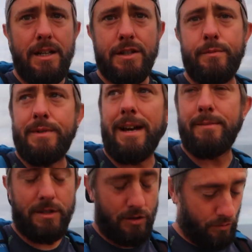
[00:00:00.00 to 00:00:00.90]

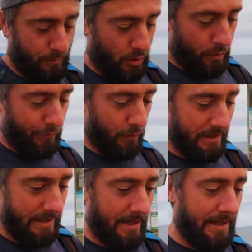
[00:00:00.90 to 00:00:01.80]
Sometimes it's just beautiful
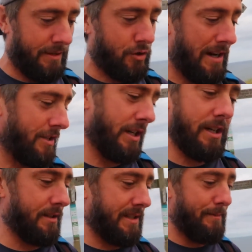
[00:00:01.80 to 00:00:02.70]
and tragic
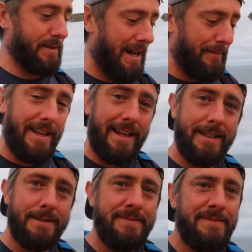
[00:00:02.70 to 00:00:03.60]
at the same time, isn't it?
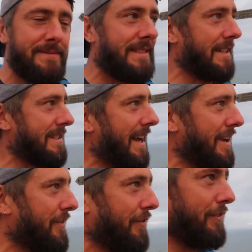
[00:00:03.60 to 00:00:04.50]
That's
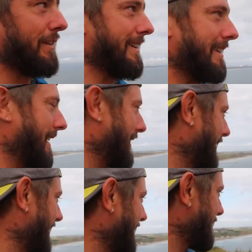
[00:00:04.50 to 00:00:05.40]
life.
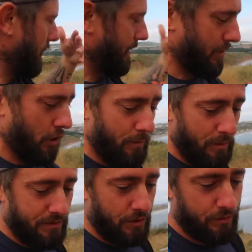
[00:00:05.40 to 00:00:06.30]
Like, as
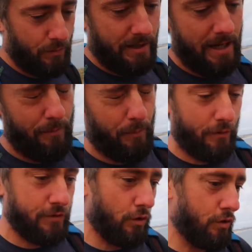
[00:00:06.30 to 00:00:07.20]
humans, just we're capable
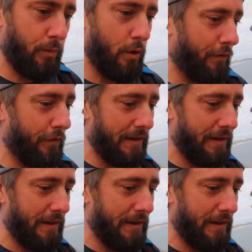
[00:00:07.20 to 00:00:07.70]
of such beautiful